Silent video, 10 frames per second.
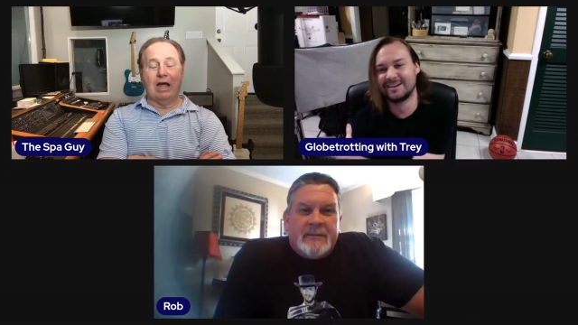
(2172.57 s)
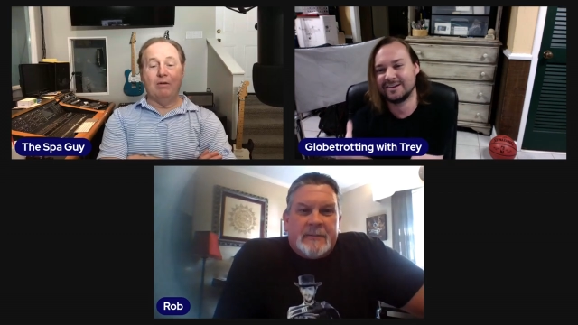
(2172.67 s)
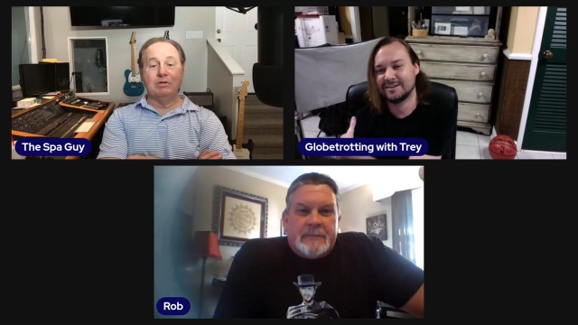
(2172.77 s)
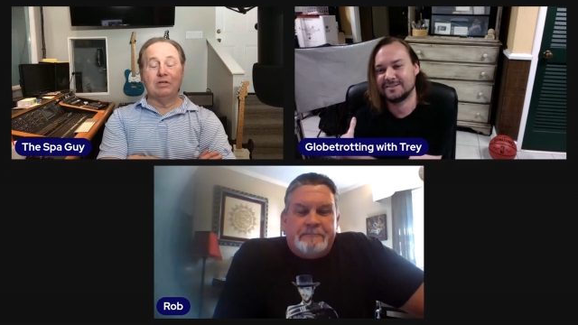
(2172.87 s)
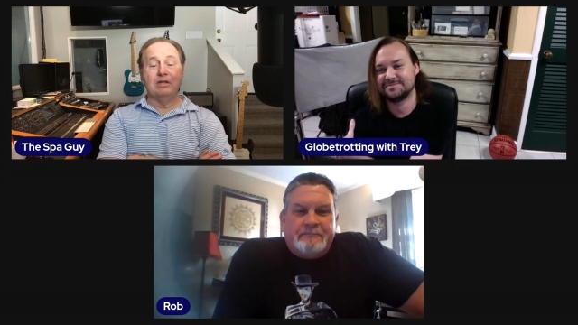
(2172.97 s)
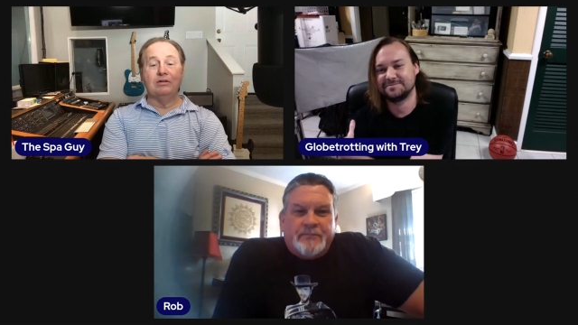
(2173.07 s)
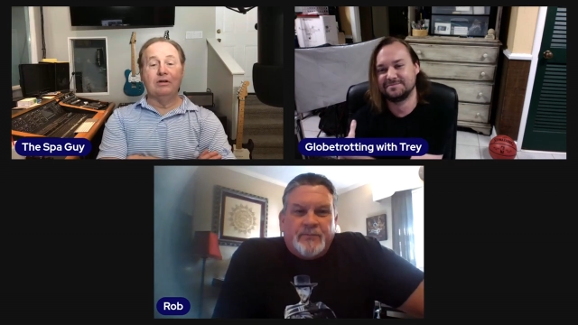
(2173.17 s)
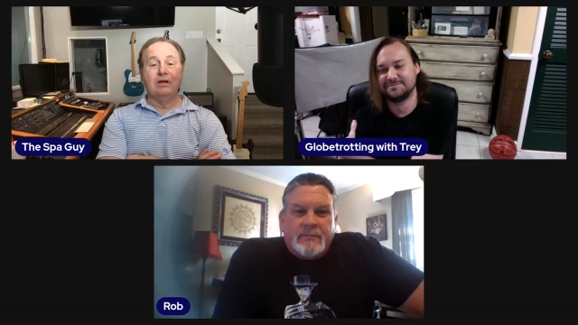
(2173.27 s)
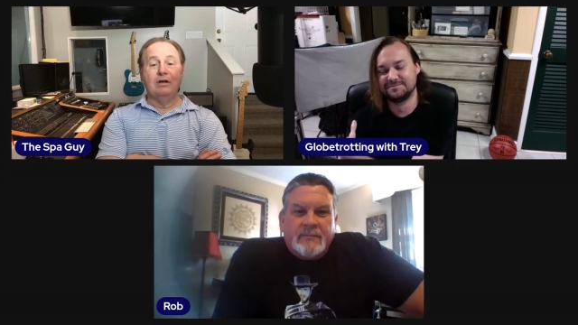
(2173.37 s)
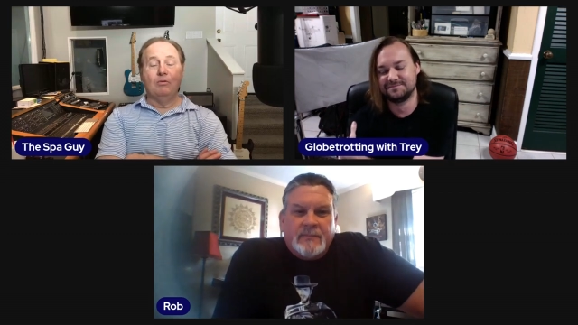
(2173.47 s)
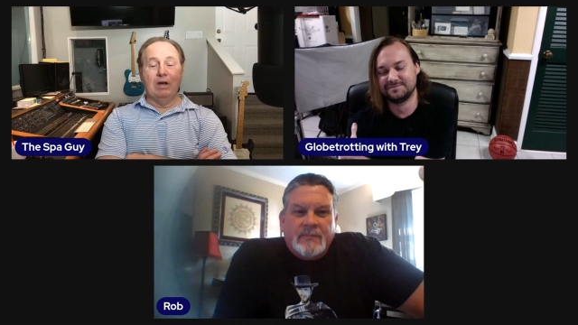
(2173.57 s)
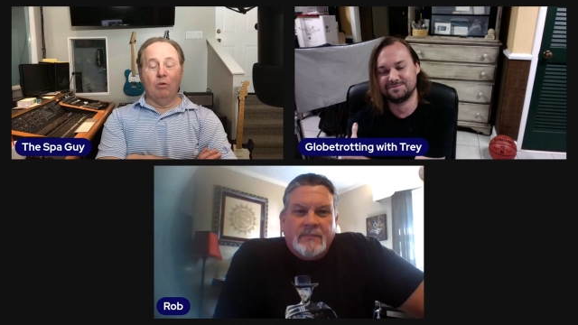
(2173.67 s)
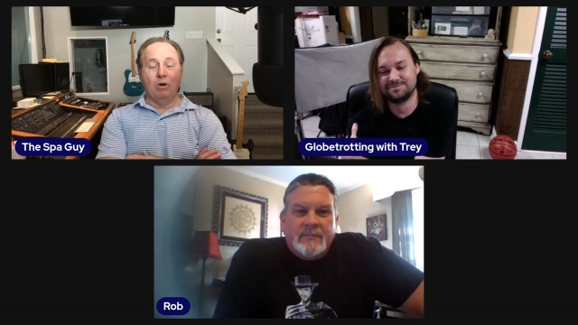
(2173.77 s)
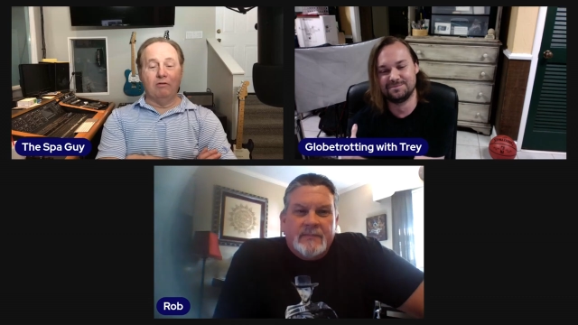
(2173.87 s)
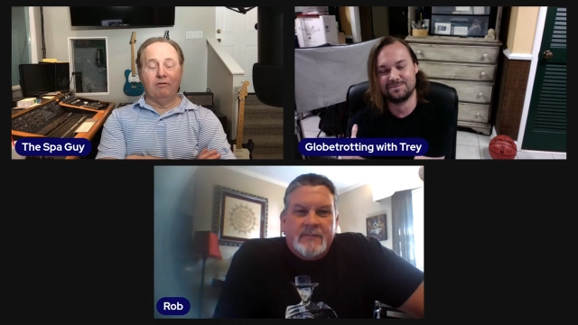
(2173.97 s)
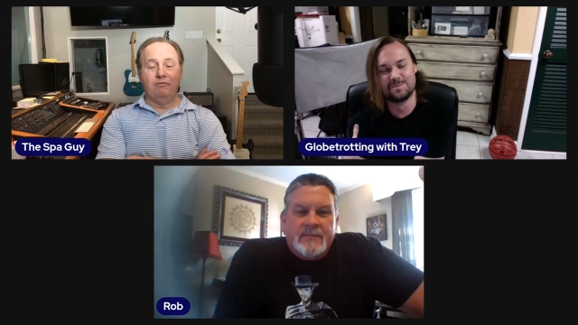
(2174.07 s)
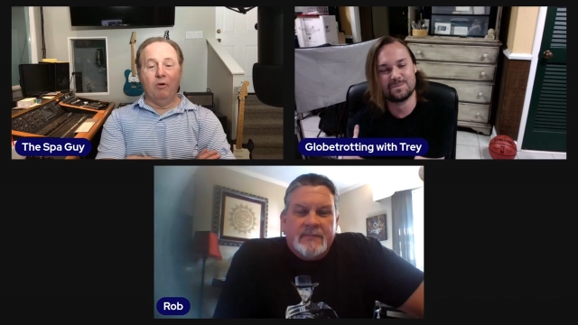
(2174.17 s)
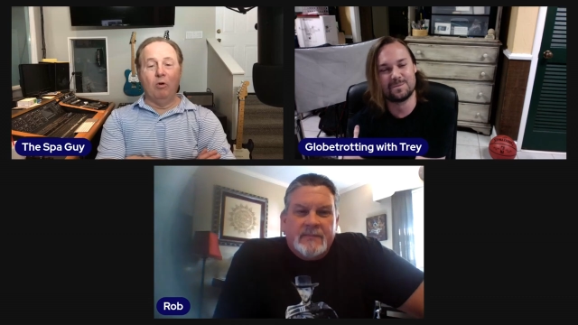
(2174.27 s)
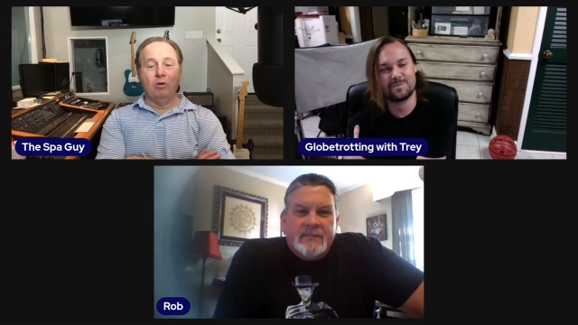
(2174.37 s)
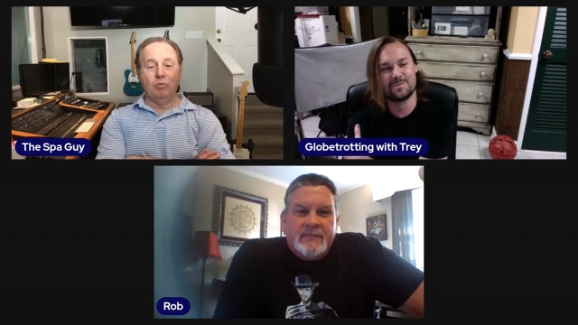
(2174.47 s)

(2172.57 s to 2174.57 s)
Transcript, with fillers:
Speaker 1: I was in, when I worked for Ford,